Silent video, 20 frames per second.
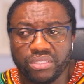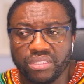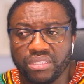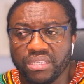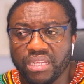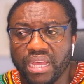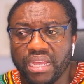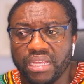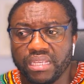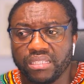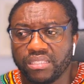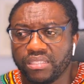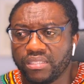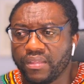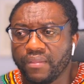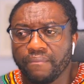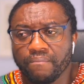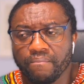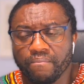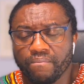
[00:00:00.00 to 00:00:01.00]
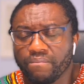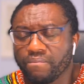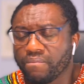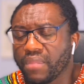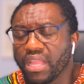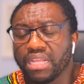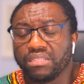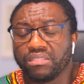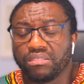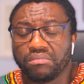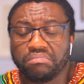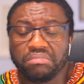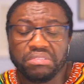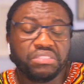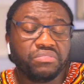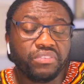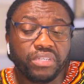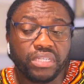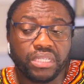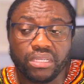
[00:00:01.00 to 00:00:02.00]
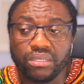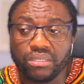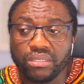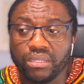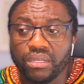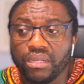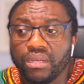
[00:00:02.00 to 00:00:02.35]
nice. It's very good.